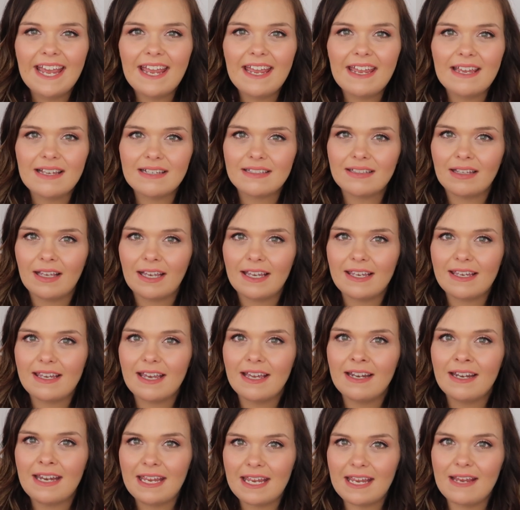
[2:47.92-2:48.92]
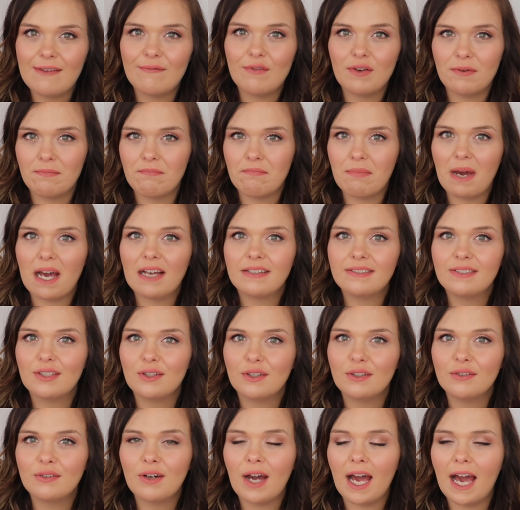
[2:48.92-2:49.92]
it's like an even
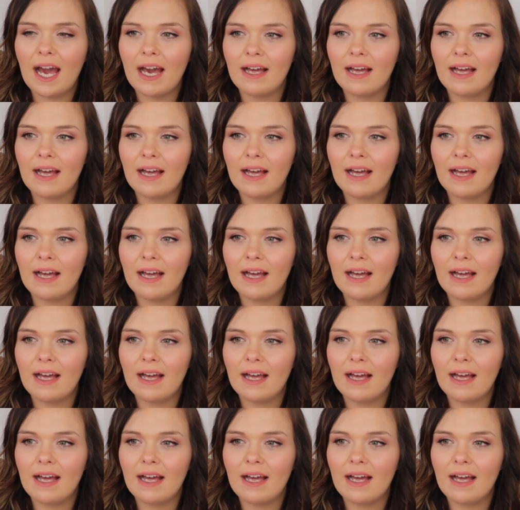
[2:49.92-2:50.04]
battle,